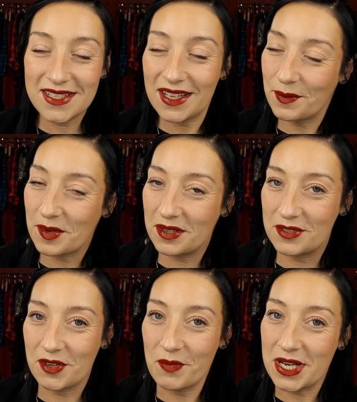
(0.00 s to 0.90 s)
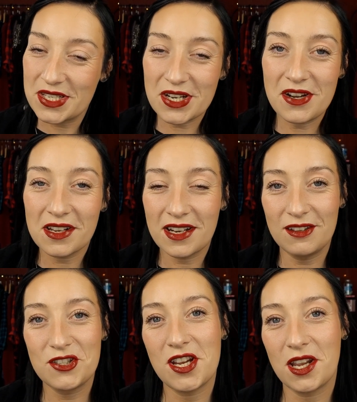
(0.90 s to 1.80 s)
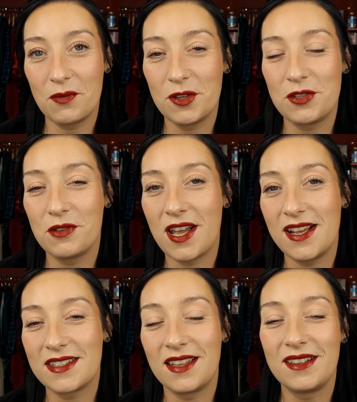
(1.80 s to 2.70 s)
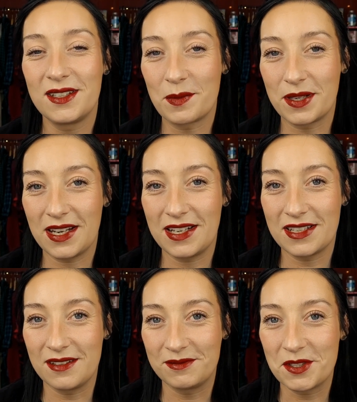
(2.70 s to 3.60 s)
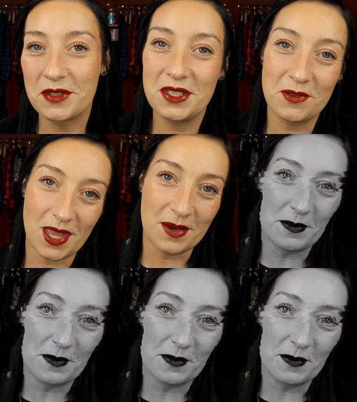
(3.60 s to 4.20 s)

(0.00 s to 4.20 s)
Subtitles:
then I'm gonna train my dog, and I'll check in with you guys a little bit later. So see you then.